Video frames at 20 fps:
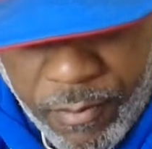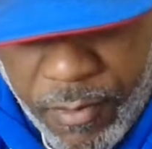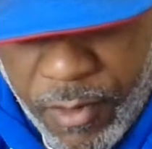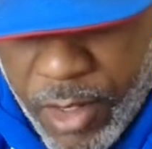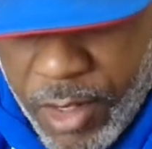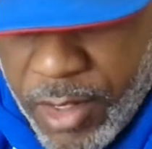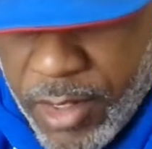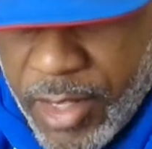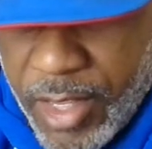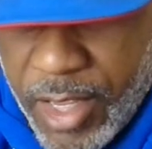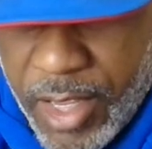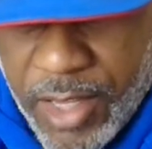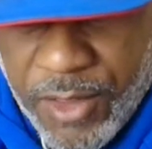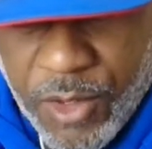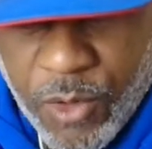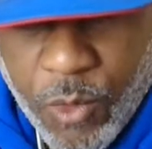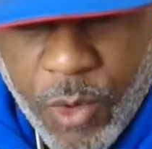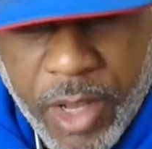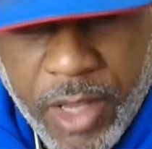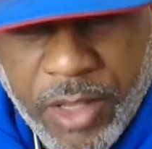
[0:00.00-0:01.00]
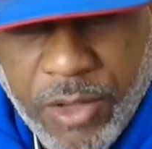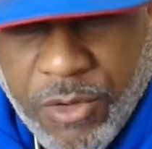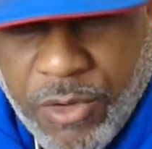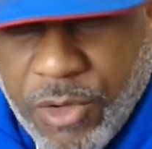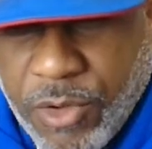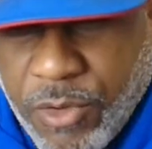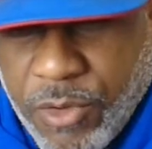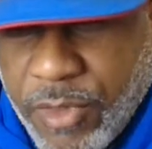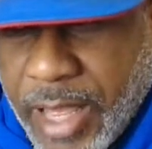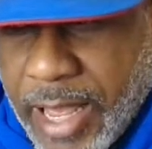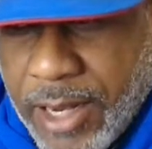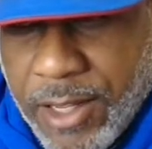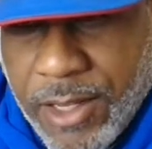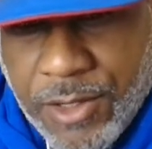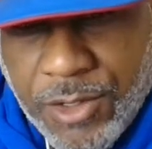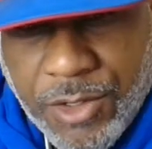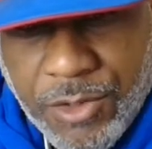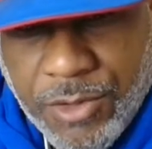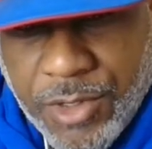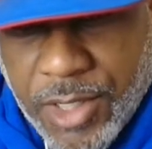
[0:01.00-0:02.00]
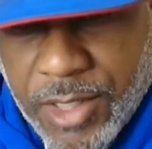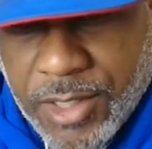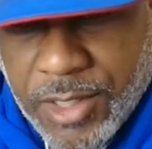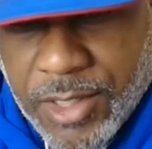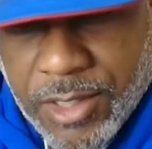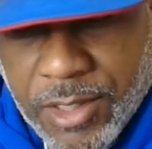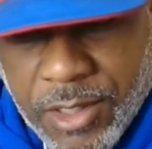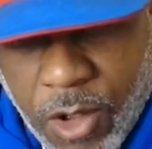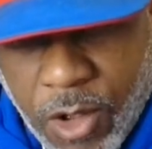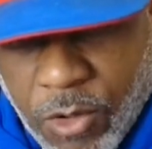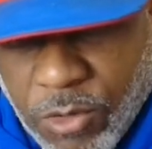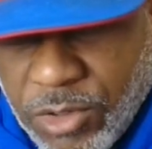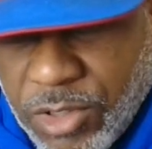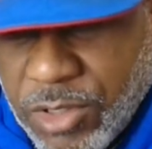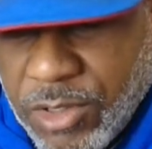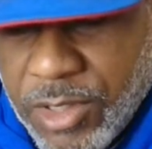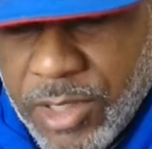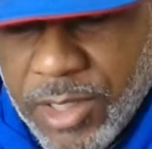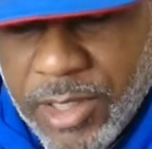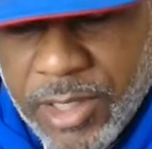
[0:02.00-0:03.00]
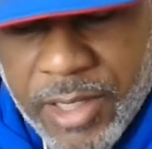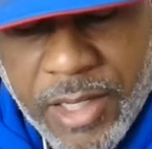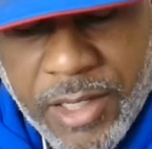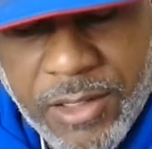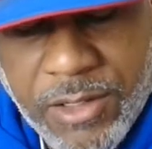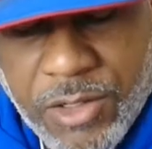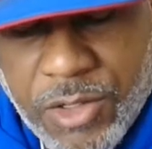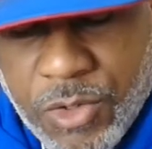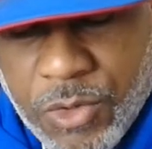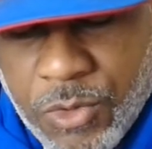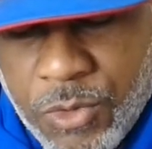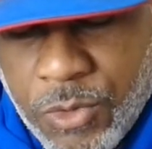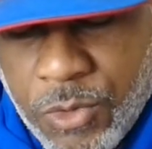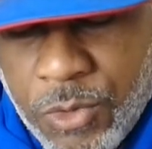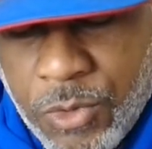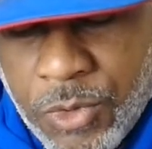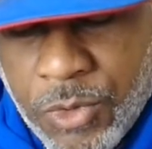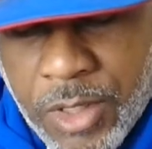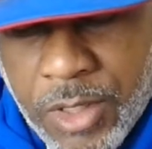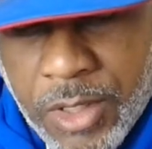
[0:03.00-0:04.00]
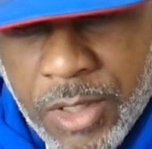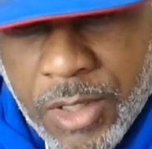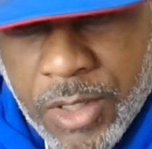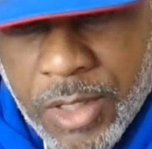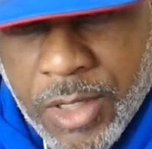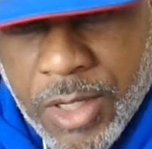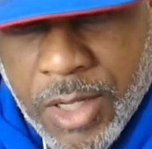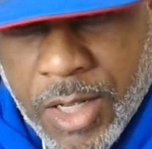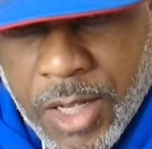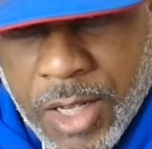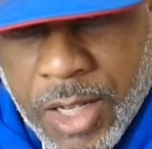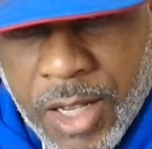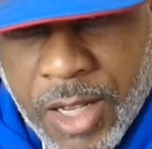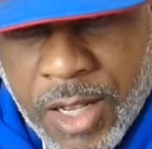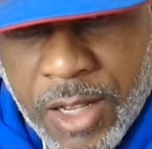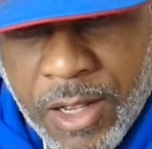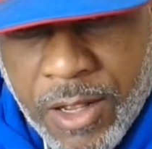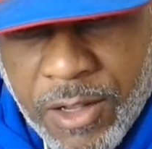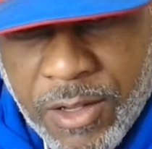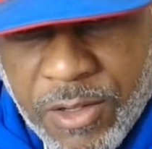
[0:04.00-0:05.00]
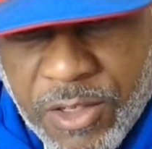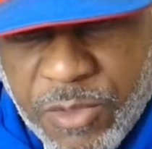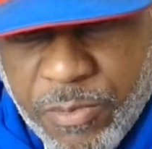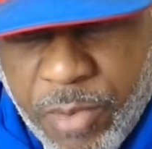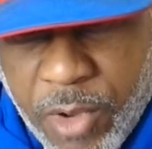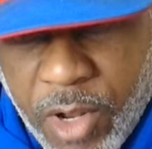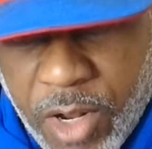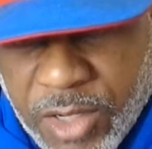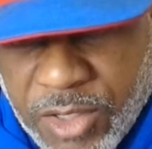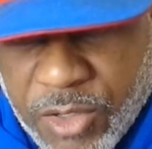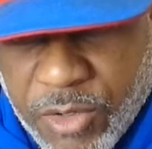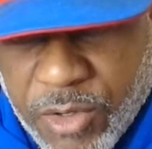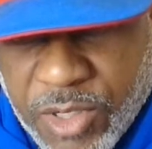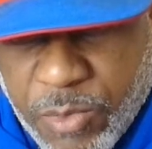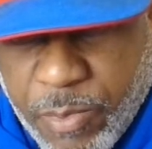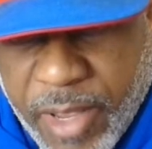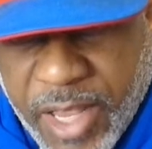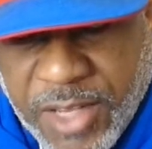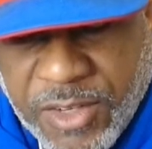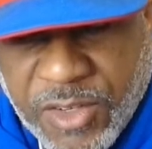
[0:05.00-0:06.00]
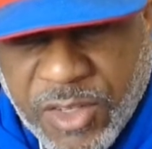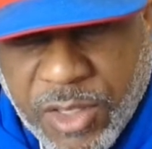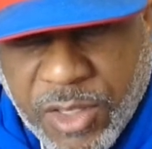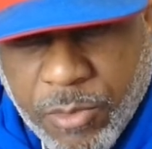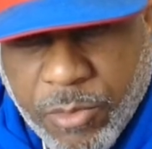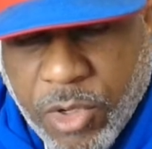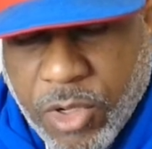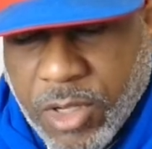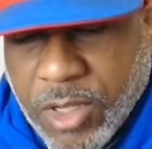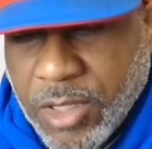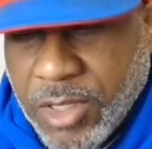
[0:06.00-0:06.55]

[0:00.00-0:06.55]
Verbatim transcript: again, the way you do that is you just go to the link to uh, sponsor a space in the book.